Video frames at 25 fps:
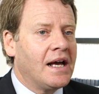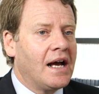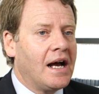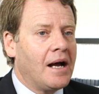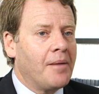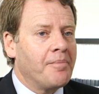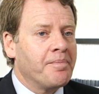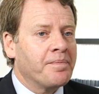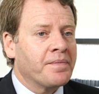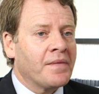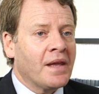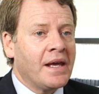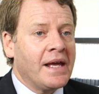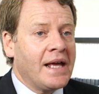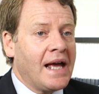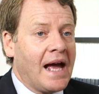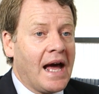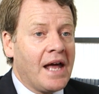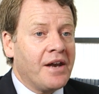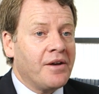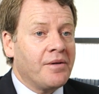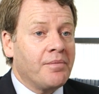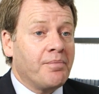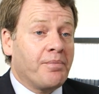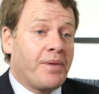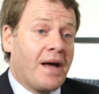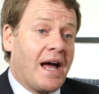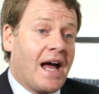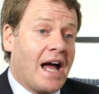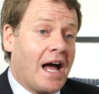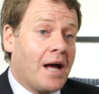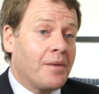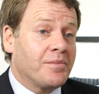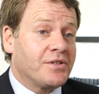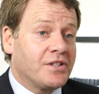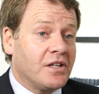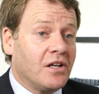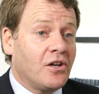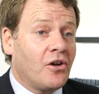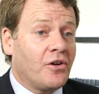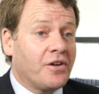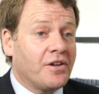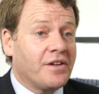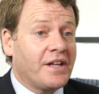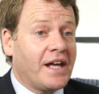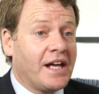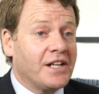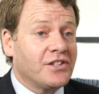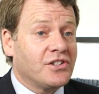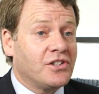And perhaps a lot
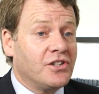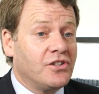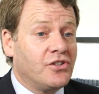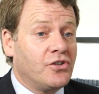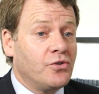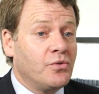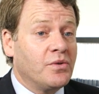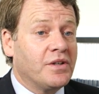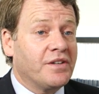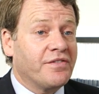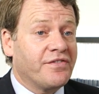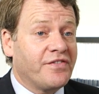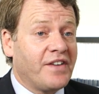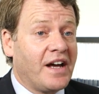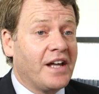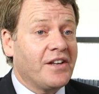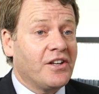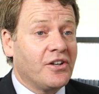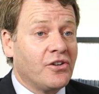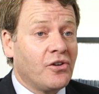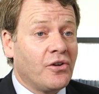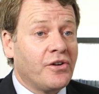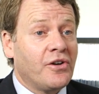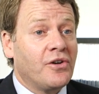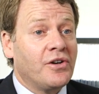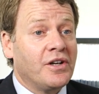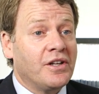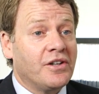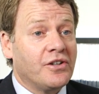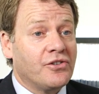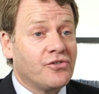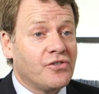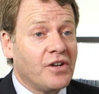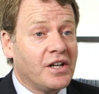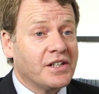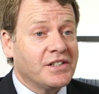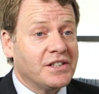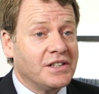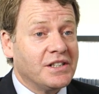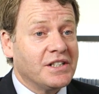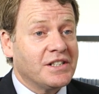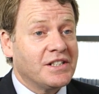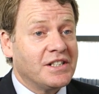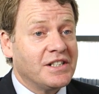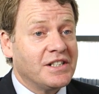of that's to do with the fact that not only are the drugs in the